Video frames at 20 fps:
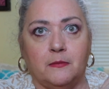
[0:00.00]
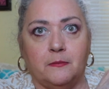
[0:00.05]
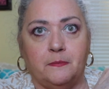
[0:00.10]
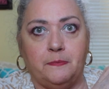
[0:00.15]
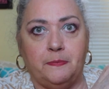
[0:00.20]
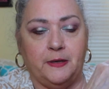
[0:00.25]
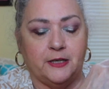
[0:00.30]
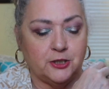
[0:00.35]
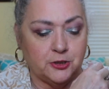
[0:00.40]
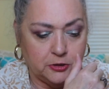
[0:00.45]

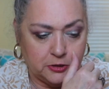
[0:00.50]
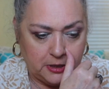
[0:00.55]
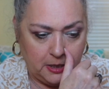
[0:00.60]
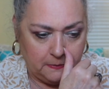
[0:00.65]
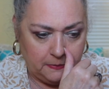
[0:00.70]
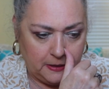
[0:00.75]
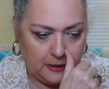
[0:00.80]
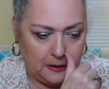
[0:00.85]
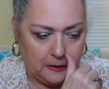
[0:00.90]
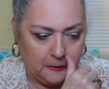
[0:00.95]
pictures
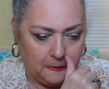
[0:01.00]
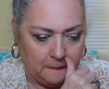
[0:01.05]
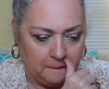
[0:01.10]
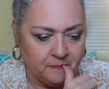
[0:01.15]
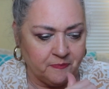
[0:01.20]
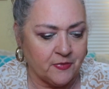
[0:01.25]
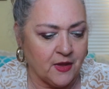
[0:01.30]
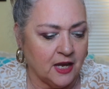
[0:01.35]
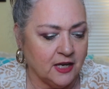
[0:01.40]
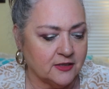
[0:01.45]
up here.
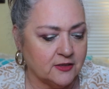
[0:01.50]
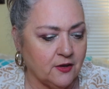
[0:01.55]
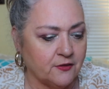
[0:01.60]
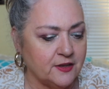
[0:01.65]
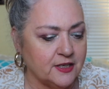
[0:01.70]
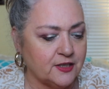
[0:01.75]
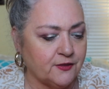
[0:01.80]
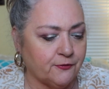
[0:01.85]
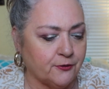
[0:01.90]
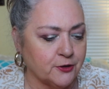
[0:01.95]
So
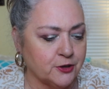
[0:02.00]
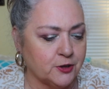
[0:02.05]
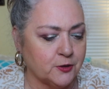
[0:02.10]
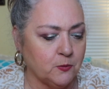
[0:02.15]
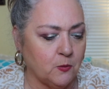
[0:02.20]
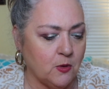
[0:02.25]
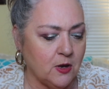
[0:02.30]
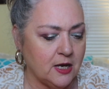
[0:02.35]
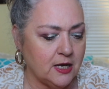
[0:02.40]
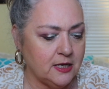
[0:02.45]
this first
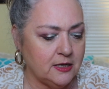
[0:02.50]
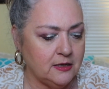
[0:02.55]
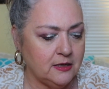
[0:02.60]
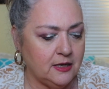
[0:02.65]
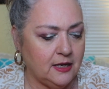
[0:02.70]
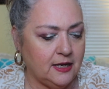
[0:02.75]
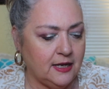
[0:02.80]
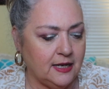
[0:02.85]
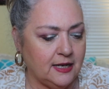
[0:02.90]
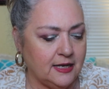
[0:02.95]
one
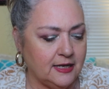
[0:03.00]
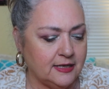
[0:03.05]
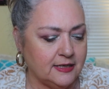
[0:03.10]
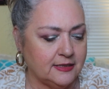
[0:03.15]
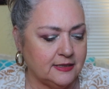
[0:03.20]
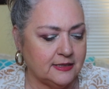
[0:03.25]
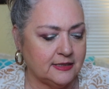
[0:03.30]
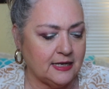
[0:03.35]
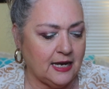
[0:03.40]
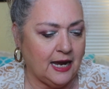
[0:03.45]

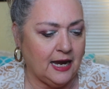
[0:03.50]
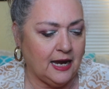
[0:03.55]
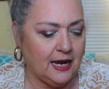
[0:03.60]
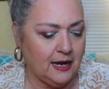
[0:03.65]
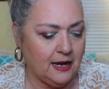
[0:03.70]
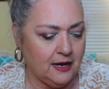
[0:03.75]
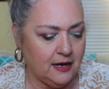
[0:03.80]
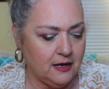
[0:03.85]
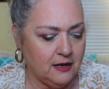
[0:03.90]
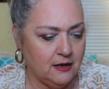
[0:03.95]
is
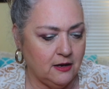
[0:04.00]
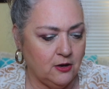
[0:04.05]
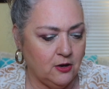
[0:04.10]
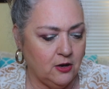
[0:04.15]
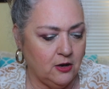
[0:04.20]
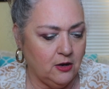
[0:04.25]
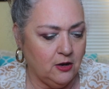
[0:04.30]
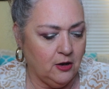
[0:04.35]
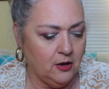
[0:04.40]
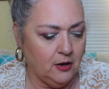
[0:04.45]
a
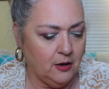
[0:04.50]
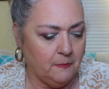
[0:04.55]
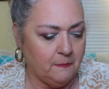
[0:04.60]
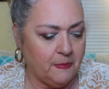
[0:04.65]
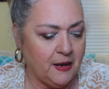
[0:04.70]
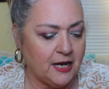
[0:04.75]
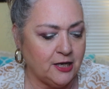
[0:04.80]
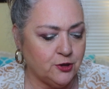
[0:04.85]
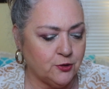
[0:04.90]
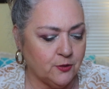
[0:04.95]

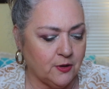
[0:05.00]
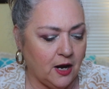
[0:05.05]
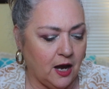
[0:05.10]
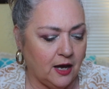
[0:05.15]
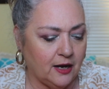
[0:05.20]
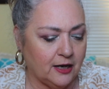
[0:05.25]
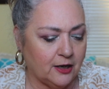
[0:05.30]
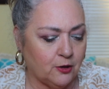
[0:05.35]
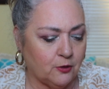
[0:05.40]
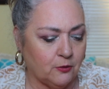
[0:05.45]

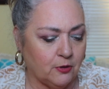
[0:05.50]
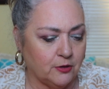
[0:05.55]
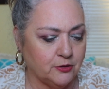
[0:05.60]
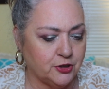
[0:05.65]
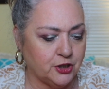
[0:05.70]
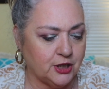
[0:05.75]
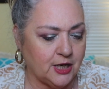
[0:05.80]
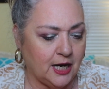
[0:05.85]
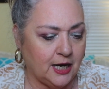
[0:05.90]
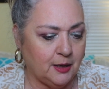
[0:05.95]
Patriotic
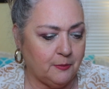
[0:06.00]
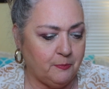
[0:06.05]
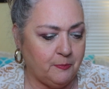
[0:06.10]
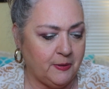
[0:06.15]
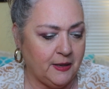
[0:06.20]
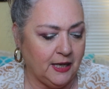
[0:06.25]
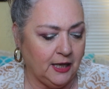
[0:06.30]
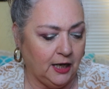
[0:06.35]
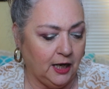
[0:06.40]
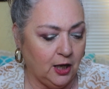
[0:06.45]
Crochet
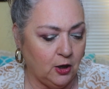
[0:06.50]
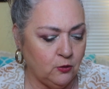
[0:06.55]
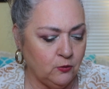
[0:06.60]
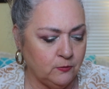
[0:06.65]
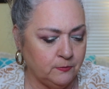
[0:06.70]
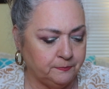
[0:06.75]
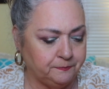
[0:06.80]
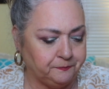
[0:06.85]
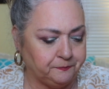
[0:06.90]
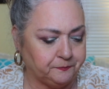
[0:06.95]

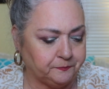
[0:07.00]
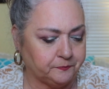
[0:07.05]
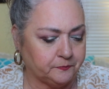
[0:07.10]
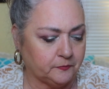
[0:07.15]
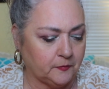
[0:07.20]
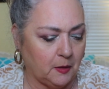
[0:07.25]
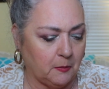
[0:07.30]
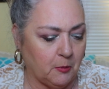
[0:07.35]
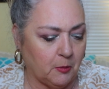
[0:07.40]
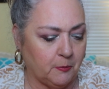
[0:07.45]
pillow.
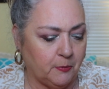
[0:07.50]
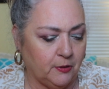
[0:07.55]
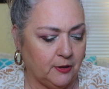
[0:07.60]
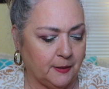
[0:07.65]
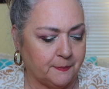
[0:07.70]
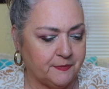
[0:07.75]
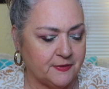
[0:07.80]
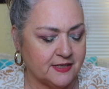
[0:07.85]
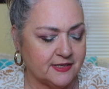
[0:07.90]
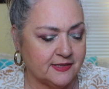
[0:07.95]
I'm gonna pull
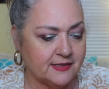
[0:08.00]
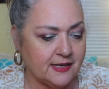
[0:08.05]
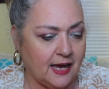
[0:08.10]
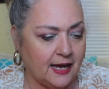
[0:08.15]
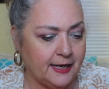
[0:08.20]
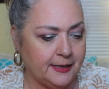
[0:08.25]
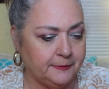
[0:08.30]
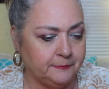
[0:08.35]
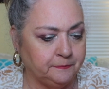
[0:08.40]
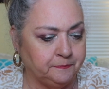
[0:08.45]
up the
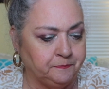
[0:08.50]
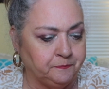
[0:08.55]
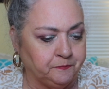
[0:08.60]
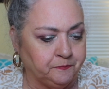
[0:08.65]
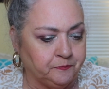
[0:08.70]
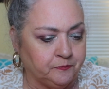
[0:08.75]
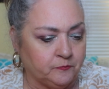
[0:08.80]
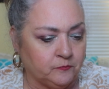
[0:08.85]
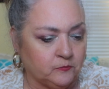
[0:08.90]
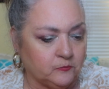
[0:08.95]
site.
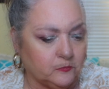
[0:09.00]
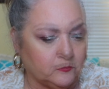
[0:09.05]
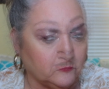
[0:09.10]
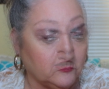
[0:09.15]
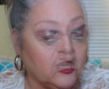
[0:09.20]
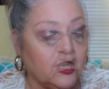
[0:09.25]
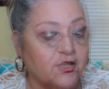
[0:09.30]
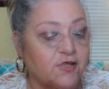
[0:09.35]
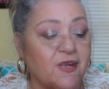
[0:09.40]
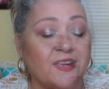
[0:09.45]

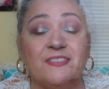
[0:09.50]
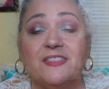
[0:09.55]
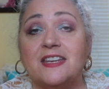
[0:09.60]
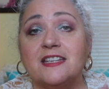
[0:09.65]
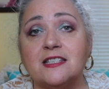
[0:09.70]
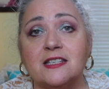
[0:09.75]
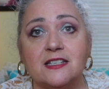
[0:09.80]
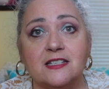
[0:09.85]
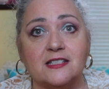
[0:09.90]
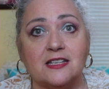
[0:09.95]
So
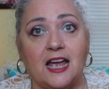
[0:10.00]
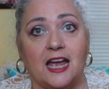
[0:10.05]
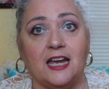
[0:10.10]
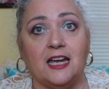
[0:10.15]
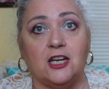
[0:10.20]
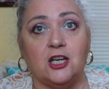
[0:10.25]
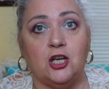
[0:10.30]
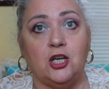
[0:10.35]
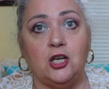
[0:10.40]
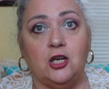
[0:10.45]
this is a
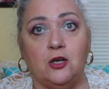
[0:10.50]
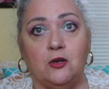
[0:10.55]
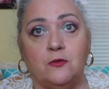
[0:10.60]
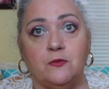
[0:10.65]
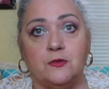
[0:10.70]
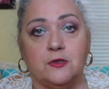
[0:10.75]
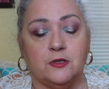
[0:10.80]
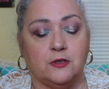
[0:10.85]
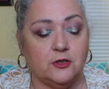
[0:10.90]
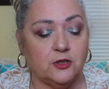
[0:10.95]

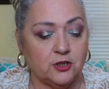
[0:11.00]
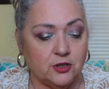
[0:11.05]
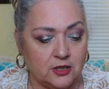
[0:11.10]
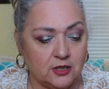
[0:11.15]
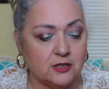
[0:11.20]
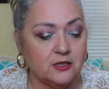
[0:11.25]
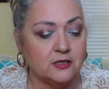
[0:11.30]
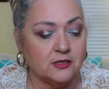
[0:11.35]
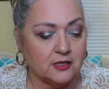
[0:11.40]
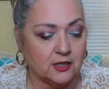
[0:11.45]
cute
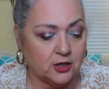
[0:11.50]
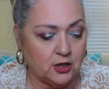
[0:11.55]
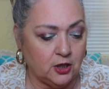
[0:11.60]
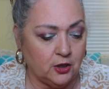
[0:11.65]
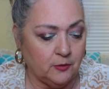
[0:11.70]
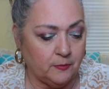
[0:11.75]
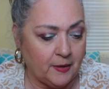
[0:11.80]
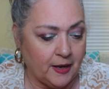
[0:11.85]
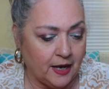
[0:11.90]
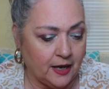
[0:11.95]

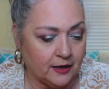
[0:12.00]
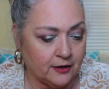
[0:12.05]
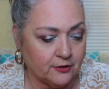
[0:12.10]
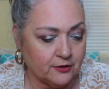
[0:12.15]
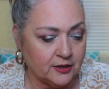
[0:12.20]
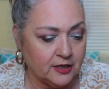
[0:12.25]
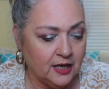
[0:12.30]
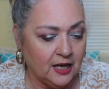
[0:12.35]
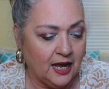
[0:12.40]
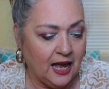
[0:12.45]

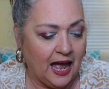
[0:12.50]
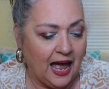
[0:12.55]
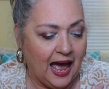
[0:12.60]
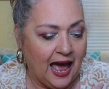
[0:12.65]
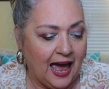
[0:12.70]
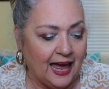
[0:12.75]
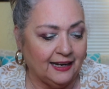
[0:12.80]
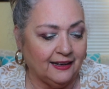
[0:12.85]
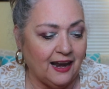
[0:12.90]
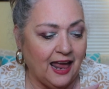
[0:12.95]
pattern.
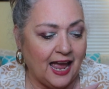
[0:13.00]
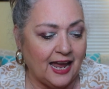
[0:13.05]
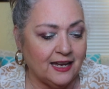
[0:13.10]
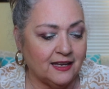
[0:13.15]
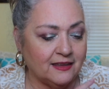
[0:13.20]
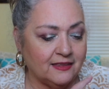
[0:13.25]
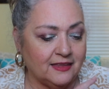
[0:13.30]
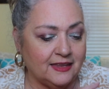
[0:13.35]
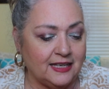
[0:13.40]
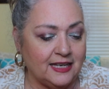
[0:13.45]
I like
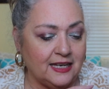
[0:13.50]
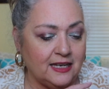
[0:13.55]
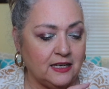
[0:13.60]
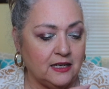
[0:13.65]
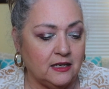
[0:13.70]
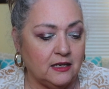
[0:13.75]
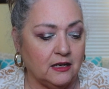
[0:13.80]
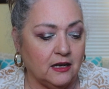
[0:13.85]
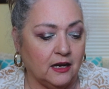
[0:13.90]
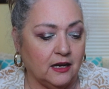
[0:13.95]
the